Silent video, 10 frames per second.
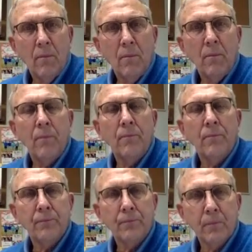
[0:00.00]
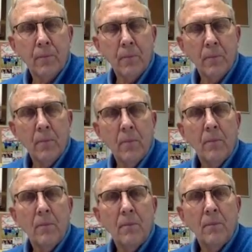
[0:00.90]

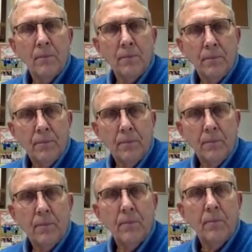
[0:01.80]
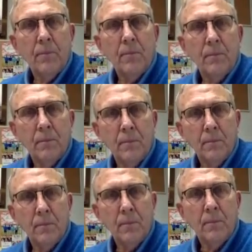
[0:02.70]

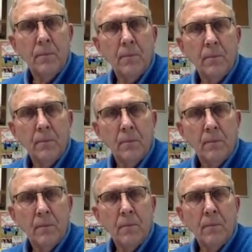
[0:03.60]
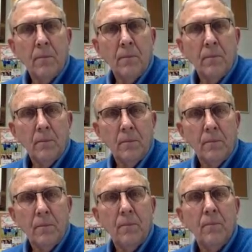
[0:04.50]

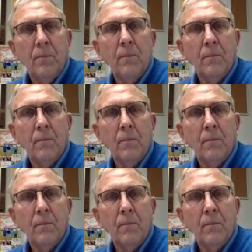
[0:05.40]
This person isn't speaking.